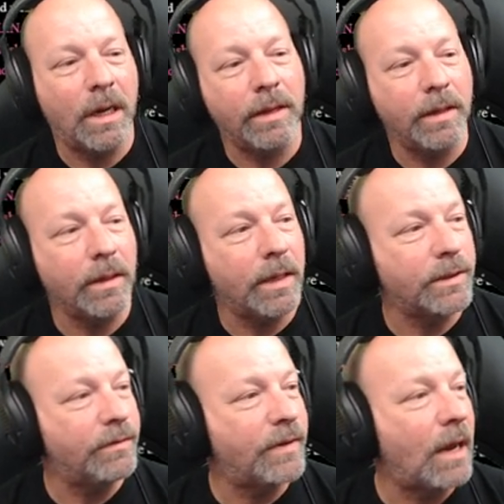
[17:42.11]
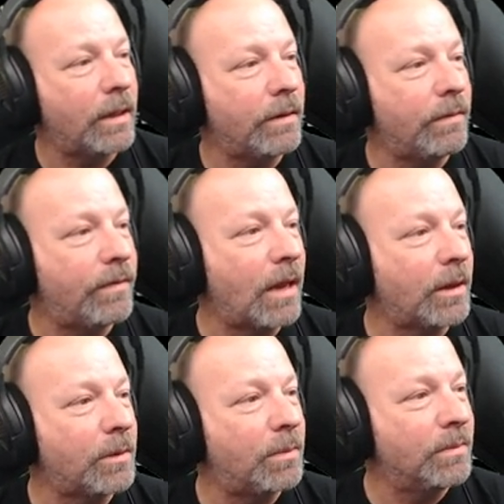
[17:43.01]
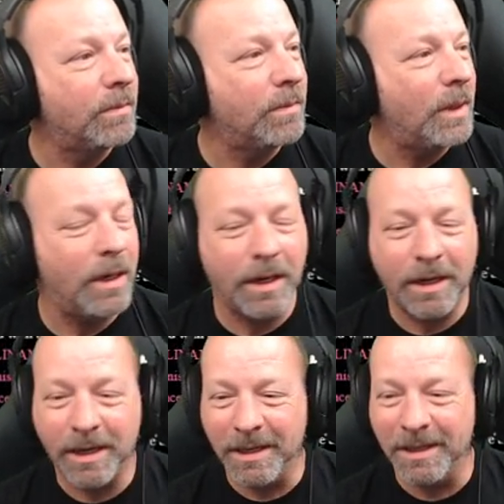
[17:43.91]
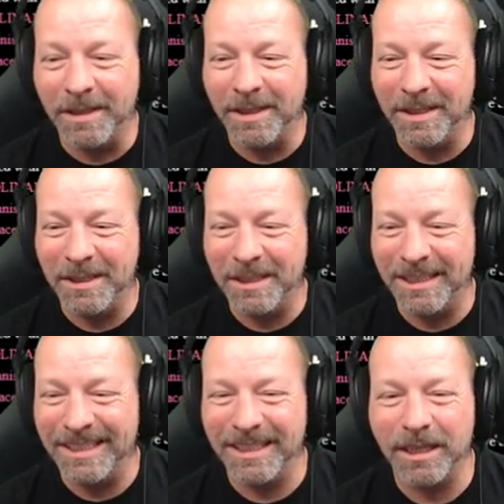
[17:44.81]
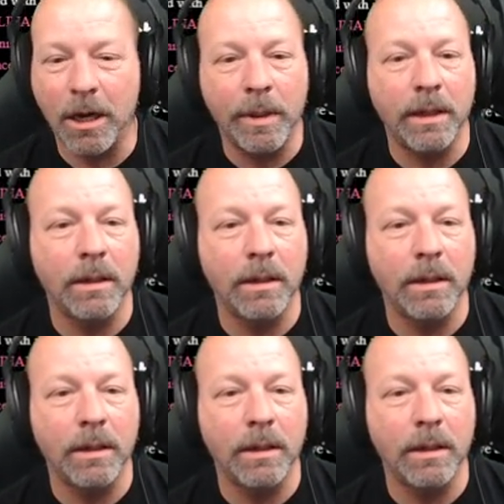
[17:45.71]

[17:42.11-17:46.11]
I think that's a valid valid uh comment.